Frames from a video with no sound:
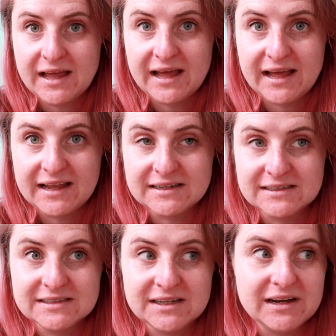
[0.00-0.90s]

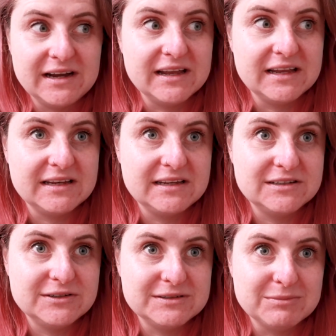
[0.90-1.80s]
And I need
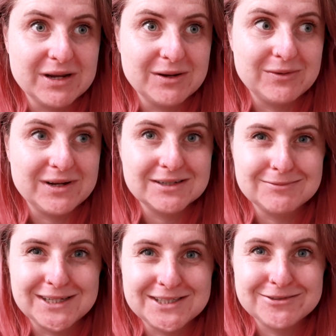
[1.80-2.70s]
to do some blink
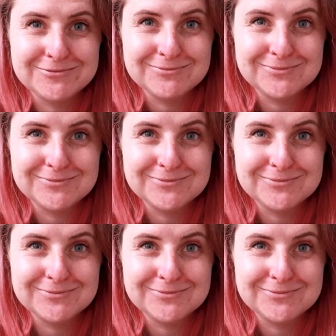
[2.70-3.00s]
work, which